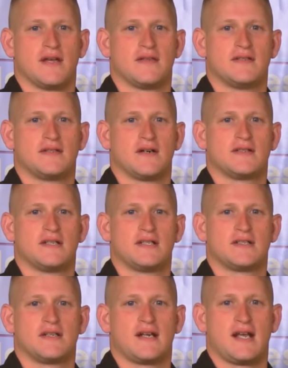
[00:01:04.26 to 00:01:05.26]
methods are
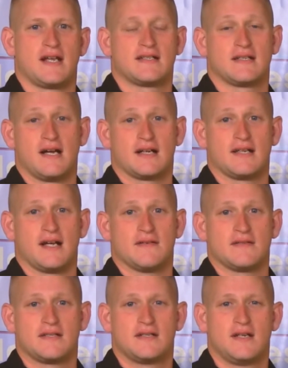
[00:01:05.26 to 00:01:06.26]
essentially enhanced
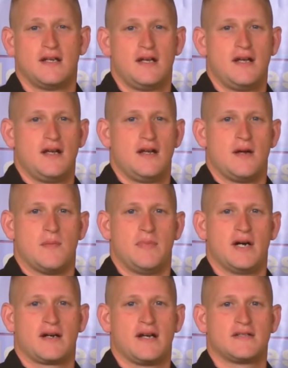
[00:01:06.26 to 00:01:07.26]
lockdowns.
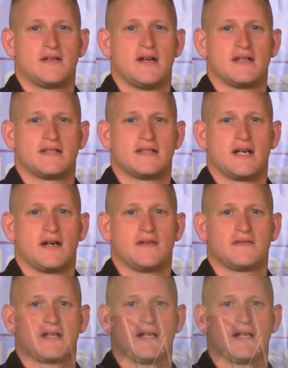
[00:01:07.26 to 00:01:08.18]
Barricades are necessary if